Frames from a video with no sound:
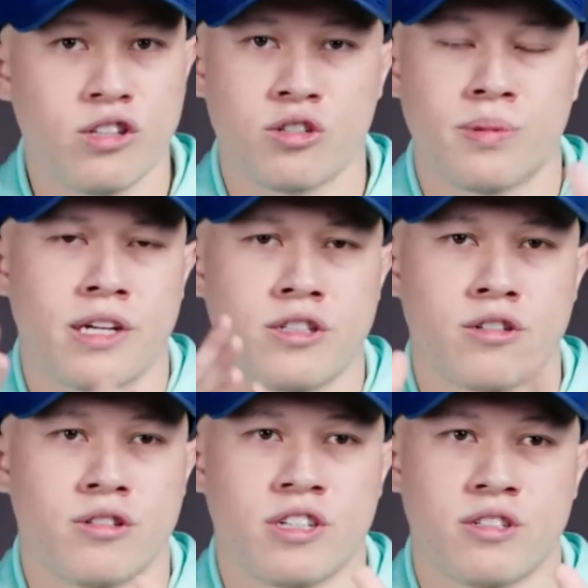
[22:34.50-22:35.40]
those players
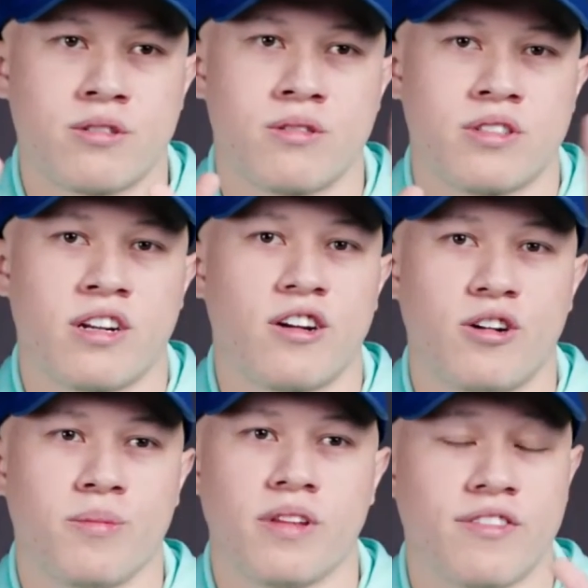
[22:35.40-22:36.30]
don't just sit at
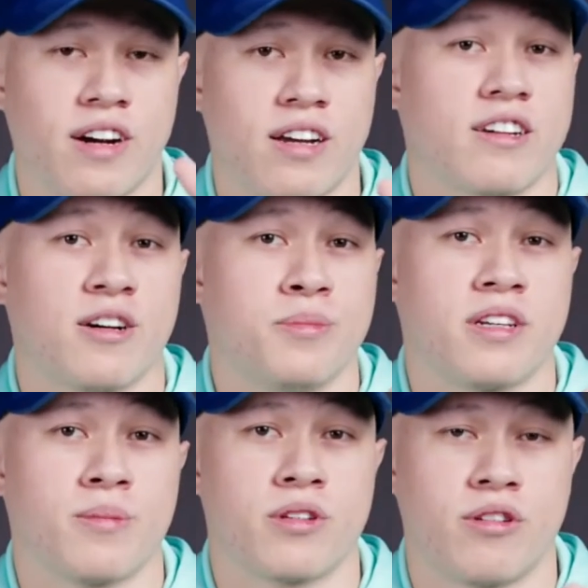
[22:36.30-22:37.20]
home. They've got club
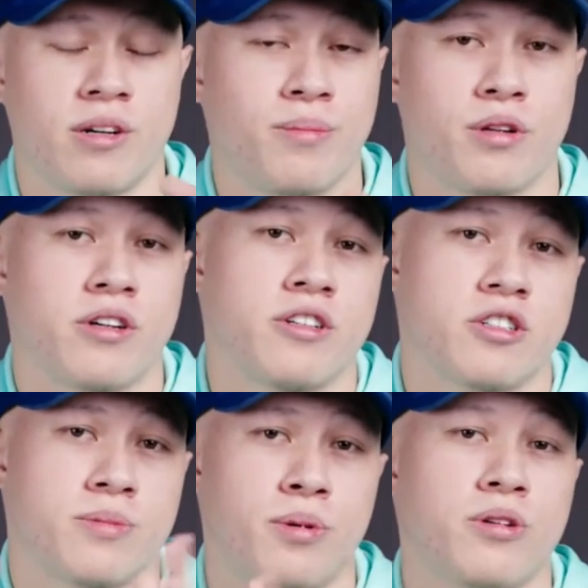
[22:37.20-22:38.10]
teams. So I implore you
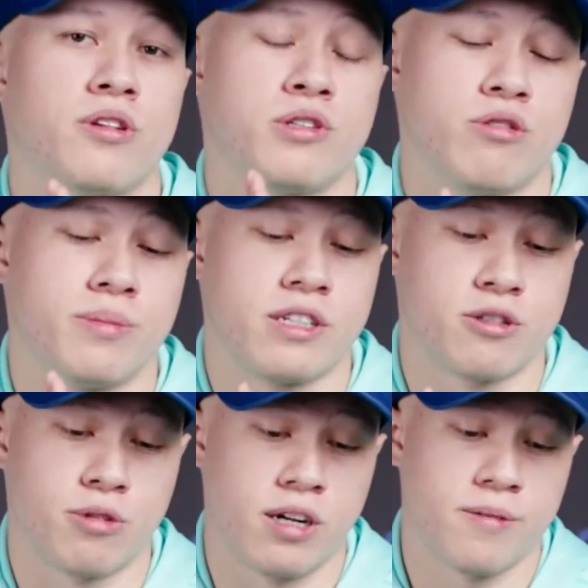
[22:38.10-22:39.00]
to support those women
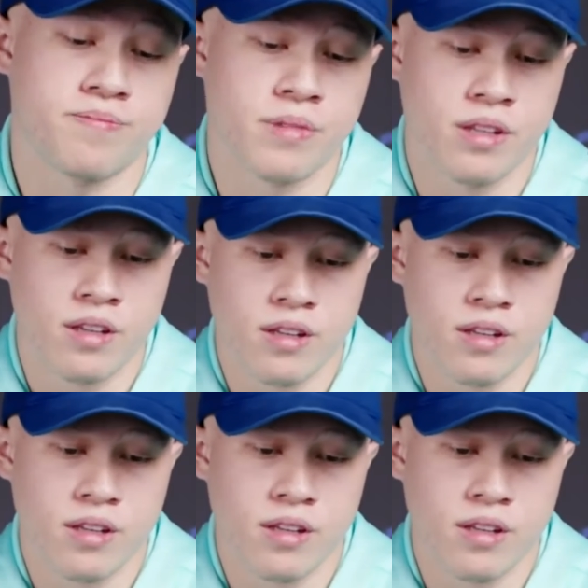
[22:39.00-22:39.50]
as well.